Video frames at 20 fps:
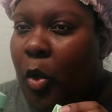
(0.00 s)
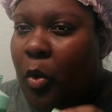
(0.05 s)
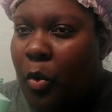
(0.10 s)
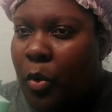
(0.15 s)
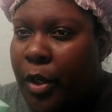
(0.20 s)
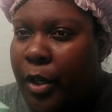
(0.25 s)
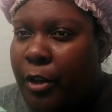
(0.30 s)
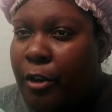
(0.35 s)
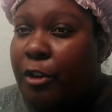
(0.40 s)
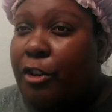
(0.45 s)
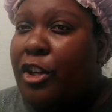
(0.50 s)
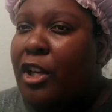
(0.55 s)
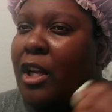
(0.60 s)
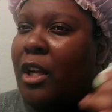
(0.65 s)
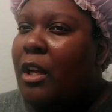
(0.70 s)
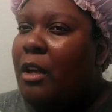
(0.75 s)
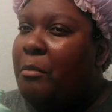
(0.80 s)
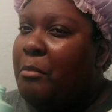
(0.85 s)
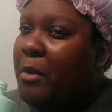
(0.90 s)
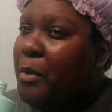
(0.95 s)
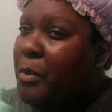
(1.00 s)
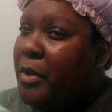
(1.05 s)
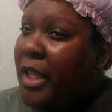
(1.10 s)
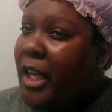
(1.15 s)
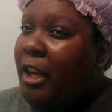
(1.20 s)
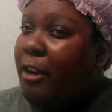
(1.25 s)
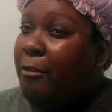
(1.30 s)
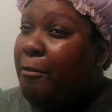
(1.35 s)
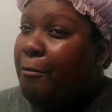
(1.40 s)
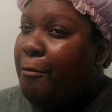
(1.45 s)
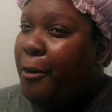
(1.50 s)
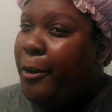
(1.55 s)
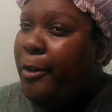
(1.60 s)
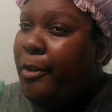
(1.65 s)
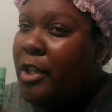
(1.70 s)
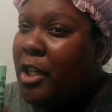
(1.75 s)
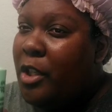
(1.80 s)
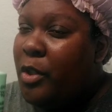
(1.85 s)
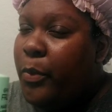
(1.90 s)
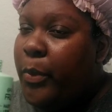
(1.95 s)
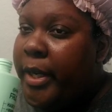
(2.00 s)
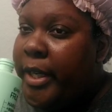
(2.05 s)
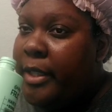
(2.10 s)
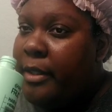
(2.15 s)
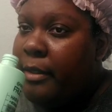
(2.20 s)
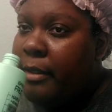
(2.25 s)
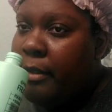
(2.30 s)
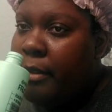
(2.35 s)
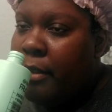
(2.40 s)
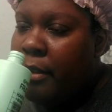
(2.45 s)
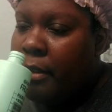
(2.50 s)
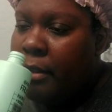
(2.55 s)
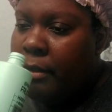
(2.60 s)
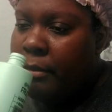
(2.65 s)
oil, but with like a fruit twist.